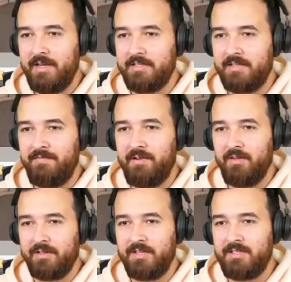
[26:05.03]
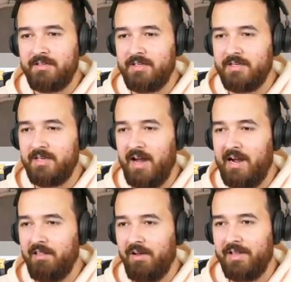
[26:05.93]
is, if you look, this is the
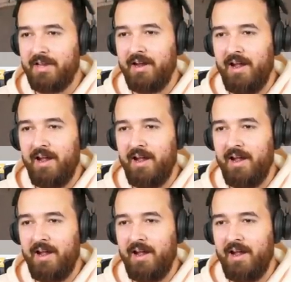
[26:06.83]
entire lot here.